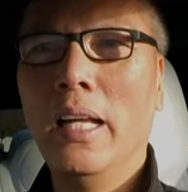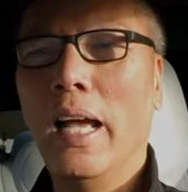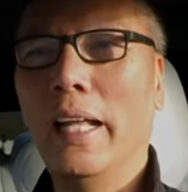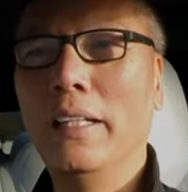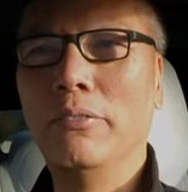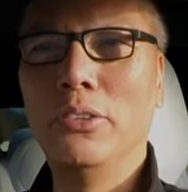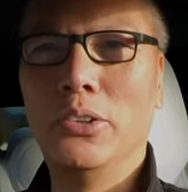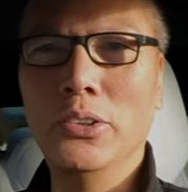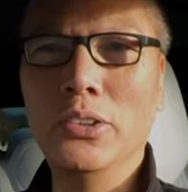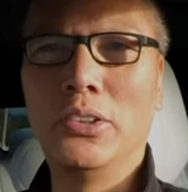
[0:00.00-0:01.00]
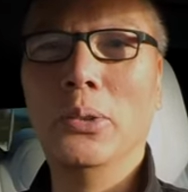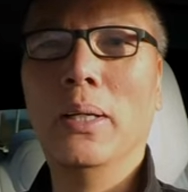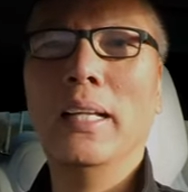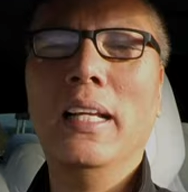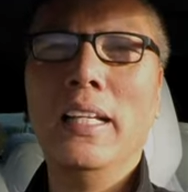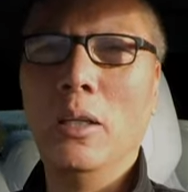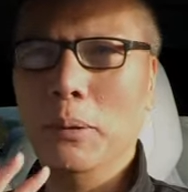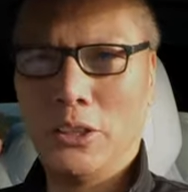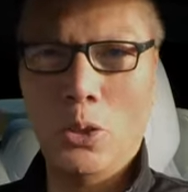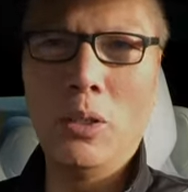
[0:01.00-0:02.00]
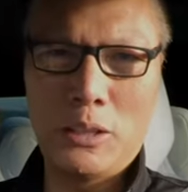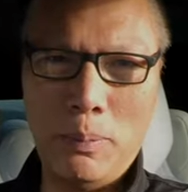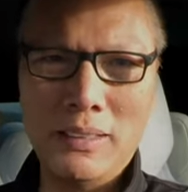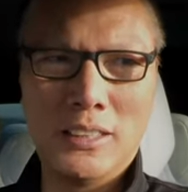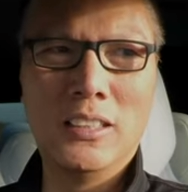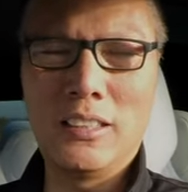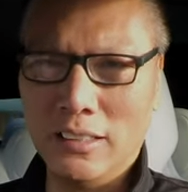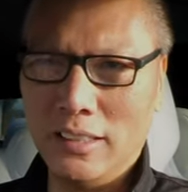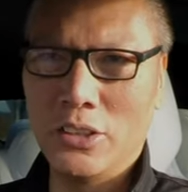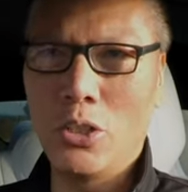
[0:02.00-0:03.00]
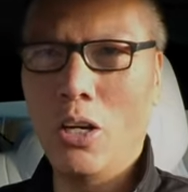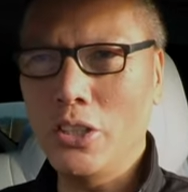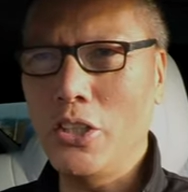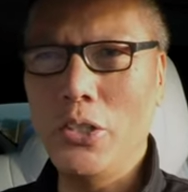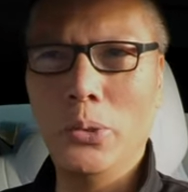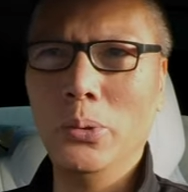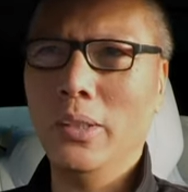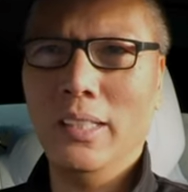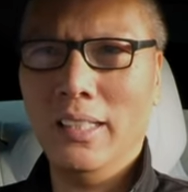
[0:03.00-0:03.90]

and if you do do it, it'll be so expensive because they're charging you